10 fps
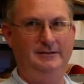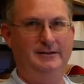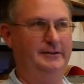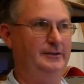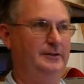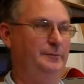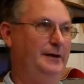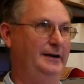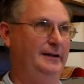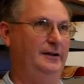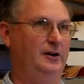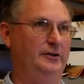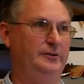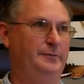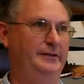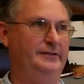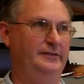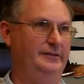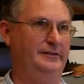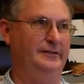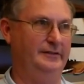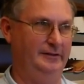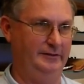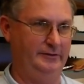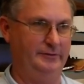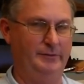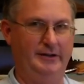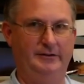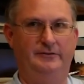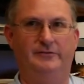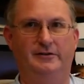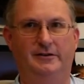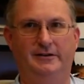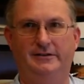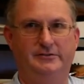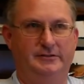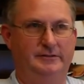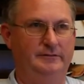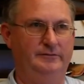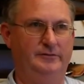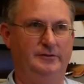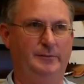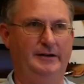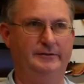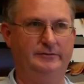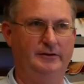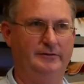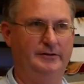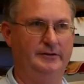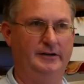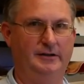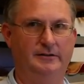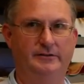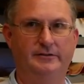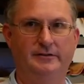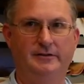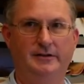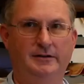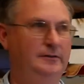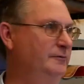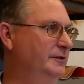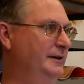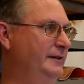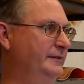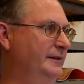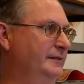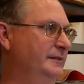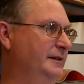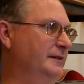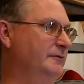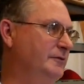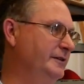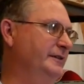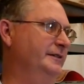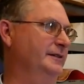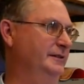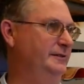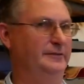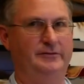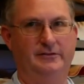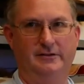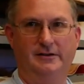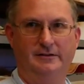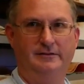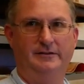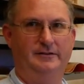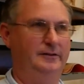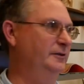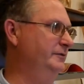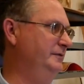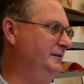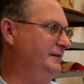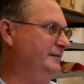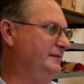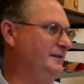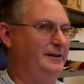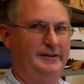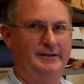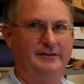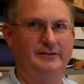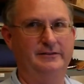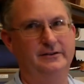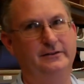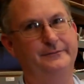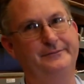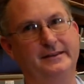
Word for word: like you can buy all your pistons and cylinders brand new for our engine for about twelve hundred dollars. Wow. Whereas that's like one cylinder for a OS Continental. So